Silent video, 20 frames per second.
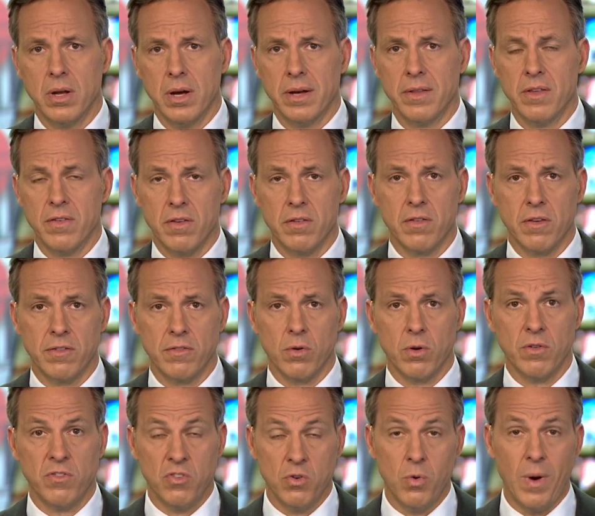Uh, this is a
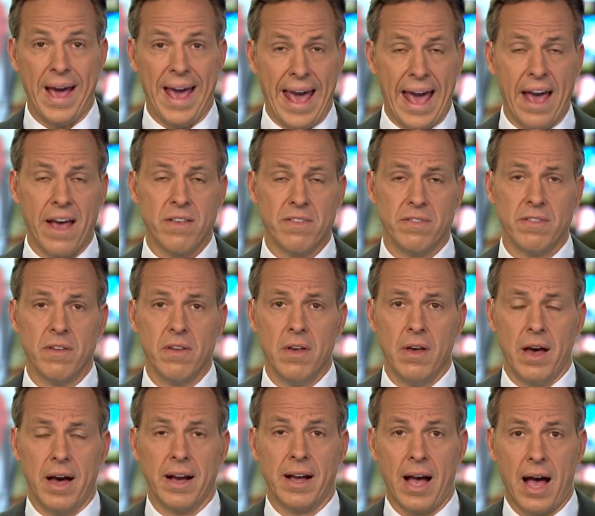source who has
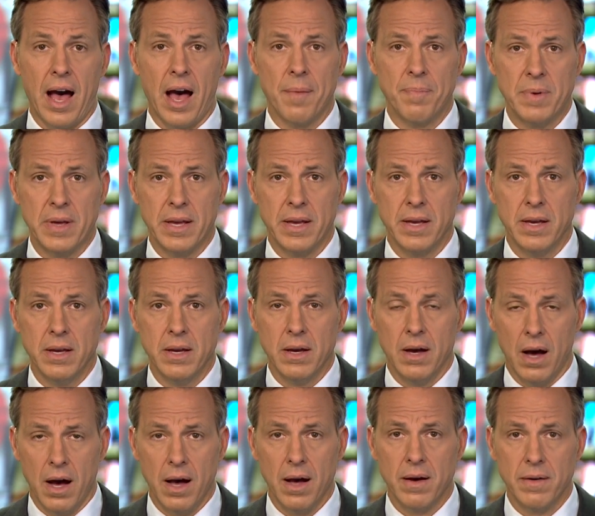a copy
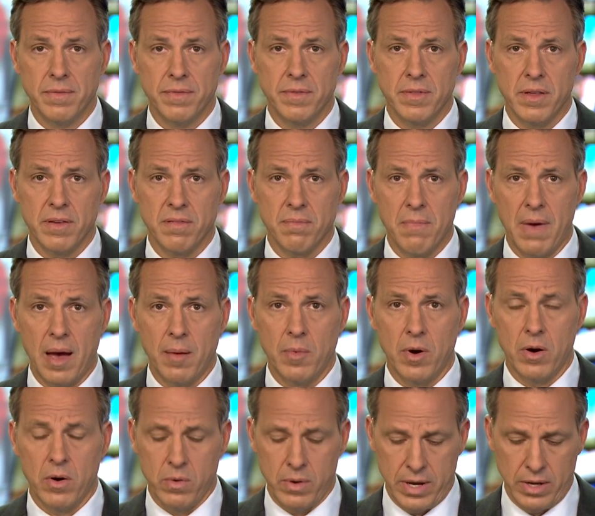of this
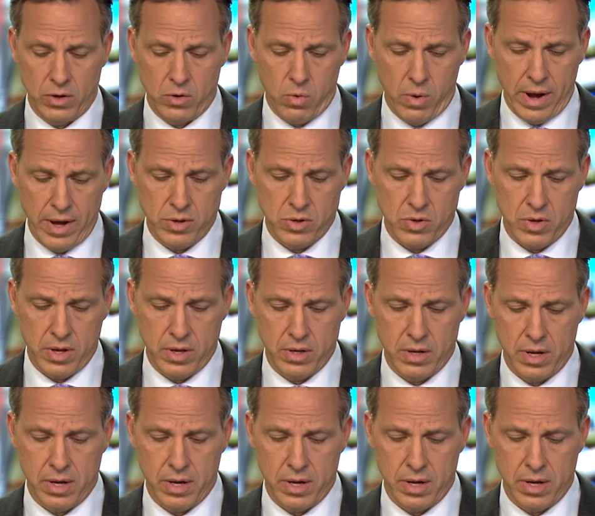memo in question.